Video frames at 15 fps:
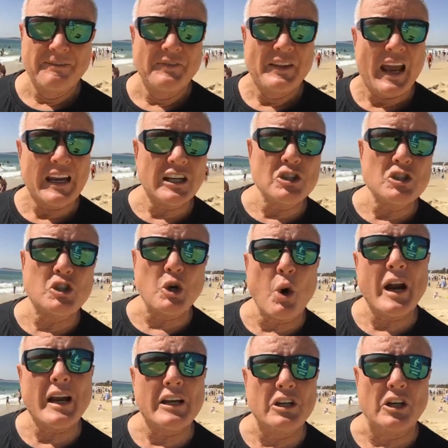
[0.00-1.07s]
they can
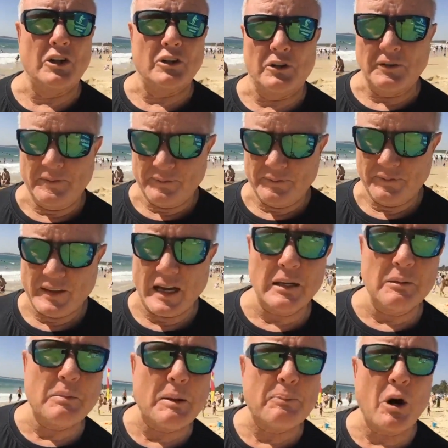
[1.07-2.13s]
join you. They
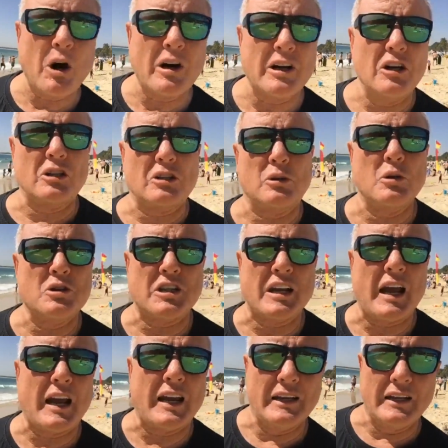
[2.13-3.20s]
can be part of your
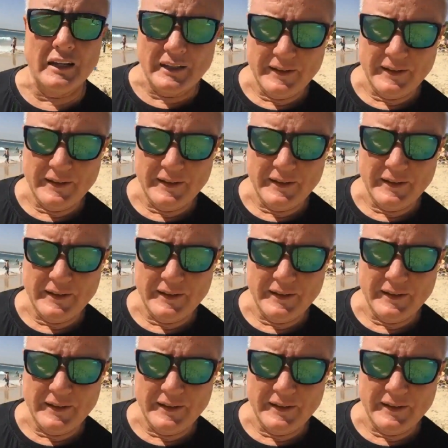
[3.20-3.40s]
crusade.